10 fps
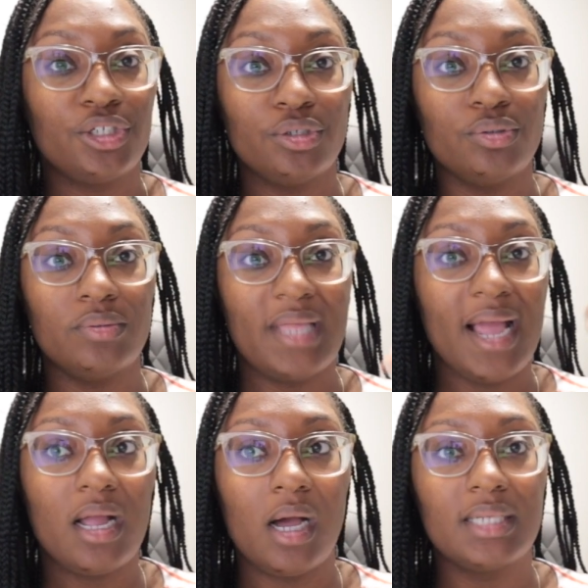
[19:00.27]
to
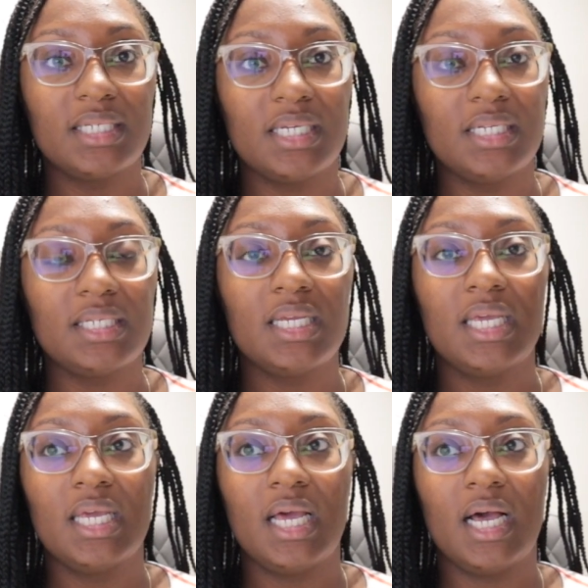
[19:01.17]
that content
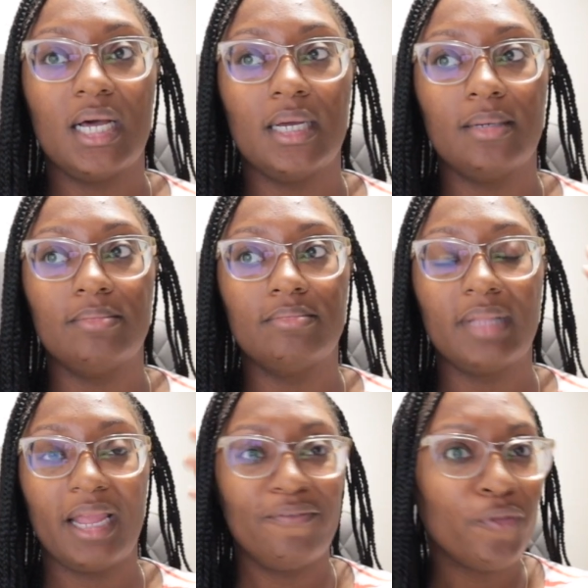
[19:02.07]

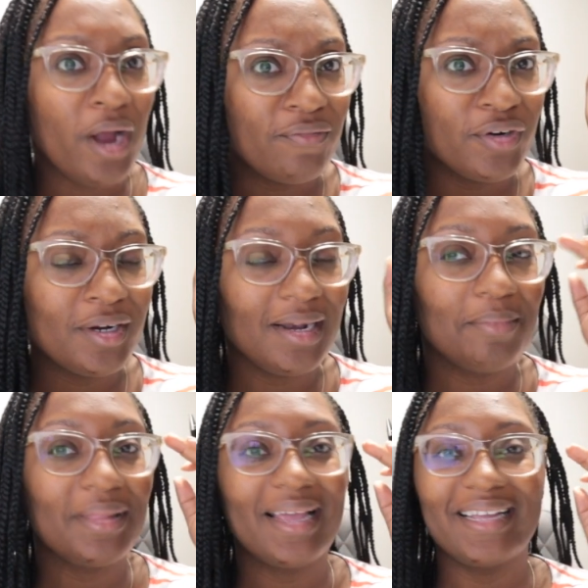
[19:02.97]
like forever. And
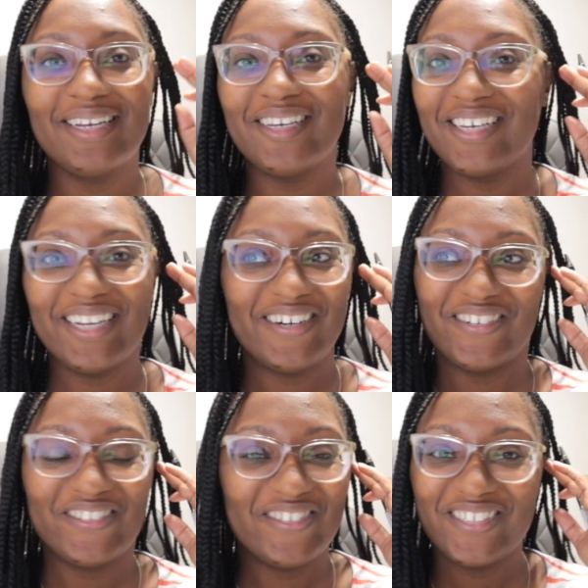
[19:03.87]
I'm like,
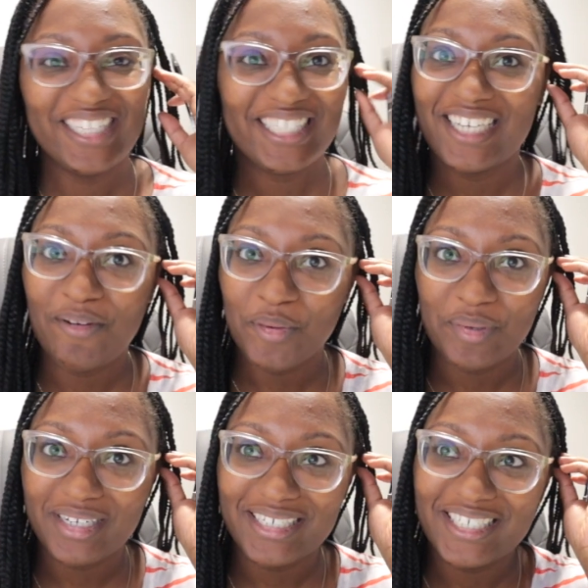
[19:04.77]
no, that's not what
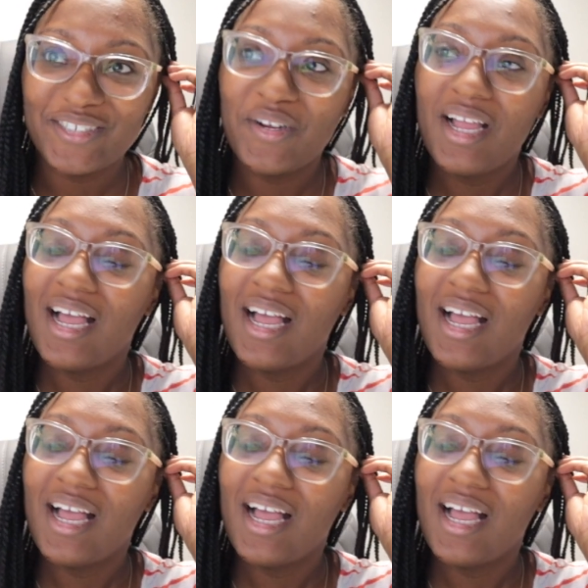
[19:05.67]
we're gonna do.